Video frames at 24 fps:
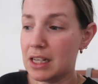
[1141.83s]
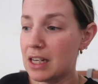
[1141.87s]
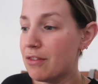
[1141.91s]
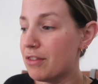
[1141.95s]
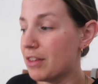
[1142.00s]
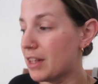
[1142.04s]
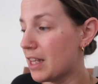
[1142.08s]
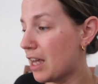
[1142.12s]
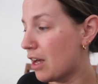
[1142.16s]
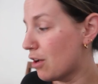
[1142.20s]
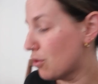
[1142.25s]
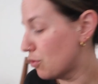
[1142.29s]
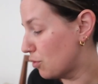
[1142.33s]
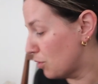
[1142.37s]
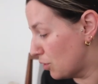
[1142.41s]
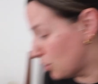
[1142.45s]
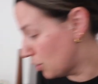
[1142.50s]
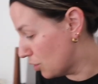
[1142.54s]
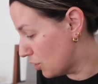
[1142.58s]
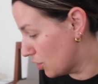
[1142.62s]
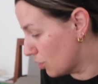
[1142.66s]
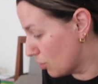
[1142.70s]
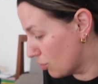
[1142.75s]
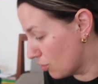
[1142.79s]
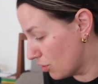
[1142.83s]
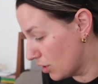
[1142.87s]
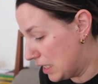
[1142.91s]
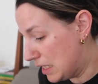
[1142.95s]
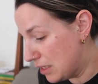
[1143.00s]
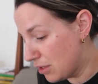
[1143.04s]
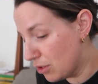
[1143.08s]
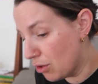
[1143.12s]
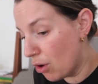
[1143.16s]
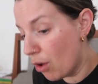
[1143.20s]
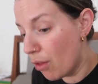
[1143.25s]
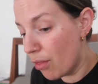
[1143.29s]
Leaving the house with two children
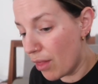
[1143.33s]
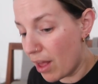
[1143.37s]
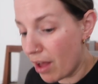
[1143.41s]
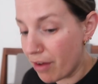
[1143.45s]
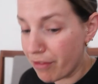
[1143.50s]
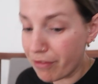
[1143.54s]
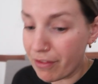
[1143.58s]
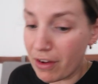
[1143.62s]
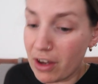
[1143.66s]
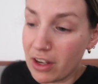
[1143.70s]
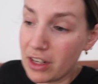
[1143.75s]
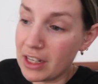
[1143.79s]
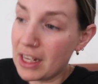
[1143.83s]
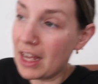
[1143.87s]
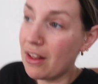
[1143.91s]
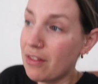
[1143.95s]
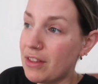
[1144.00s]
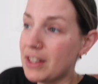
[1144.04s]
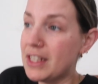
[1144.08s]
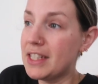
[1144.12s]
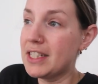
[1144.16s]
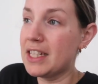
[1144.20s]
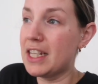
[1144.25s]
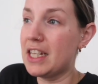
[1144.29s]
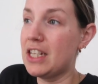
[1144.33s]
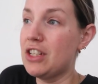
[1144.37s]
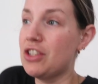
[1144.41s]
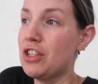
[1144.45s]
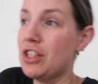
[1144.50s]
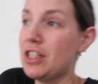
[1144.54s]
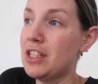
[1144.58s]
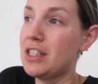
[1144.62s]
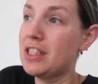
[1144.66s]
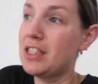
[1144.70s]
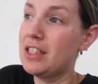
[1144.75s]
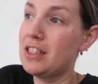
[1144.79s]
is not that fun at these
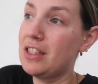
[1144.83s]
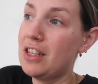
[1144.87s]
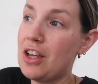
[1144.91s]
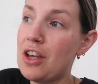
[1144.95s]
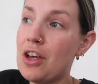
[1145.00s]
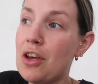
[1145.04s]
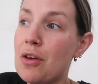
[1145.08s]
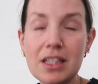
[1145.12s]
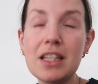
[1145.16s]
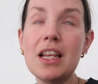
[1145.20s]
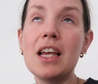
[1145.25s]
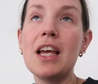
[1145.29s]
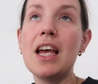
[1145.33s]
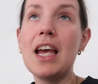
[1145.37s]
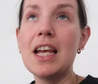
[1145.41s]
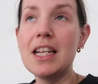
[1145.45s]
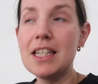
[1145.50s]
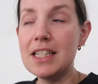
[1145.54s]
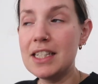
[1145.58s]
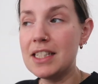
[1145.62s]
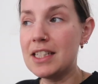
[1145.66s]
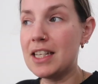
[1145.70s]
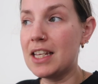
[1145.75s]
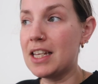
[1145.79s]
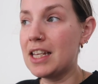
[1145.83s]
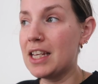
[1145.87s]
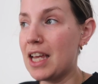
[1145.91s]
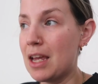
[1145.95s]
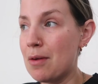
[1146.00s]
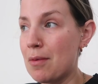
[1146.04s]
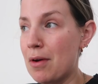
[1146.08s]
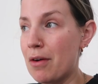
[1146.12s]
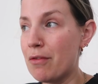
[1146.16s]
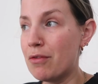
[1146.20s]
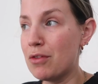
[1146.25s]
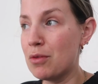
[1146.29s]
ages. Hayley's taking
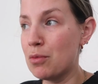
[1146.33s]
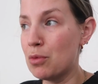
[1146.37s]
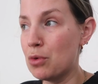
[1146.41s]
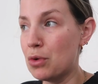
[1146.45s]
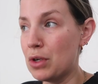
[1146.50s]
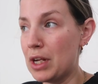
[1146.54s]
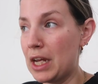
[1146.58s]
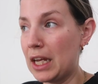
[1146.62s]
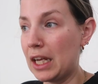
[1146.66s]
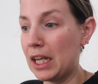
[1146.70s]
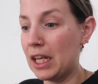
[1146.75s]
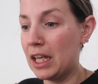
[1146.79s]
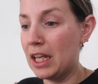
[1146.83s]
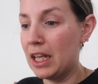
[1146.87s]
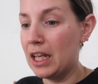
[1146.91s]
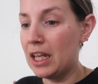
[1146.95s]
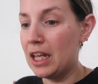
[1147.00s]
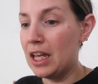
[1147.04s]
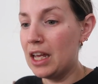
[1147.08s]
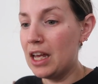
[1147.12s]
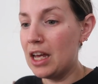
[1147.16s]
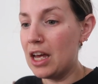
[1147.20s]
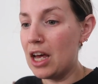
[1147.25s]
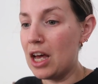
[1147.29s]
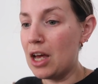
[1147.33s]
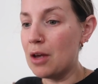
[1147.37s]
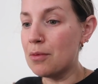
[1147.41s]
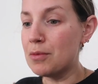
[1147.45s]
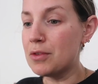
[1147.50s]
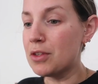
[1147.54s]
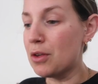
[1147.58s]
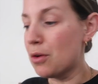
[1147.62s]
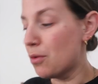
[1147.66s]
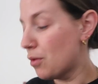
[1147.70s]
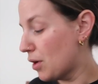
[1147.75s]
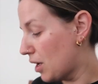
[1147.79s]
Gabe out for the morning.
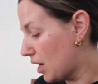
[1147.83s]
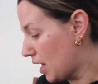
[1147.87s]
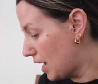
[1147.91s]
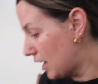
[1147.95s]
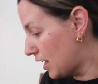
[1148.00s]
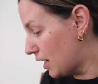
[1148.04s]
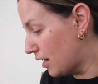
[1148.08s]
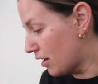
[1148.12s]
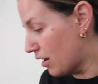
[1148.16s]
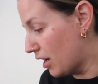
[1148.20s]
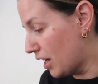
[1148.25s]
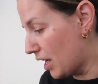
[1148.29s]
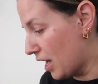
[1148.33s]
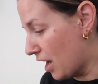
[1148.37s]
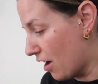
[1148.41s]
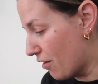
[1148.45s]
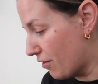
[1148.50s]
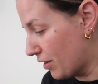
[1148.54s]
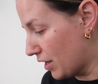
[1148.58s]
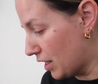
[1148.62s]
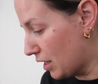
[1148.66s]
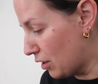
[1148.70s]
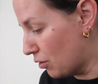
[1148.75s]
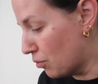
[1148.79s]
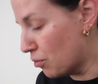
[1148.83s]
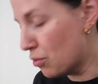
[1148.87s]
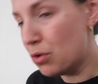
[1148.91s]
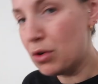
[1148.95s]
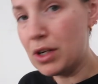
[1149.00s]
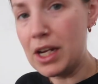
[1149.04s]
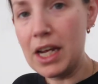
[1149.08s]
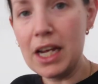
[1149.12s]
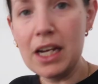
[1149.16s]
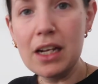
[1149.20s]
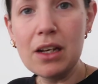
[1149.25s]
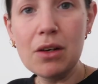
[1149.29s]
So Elliot and I are having a little
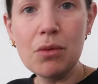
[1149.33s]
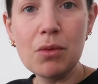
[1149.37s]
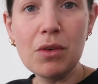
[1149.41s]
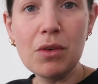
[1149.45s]
morning.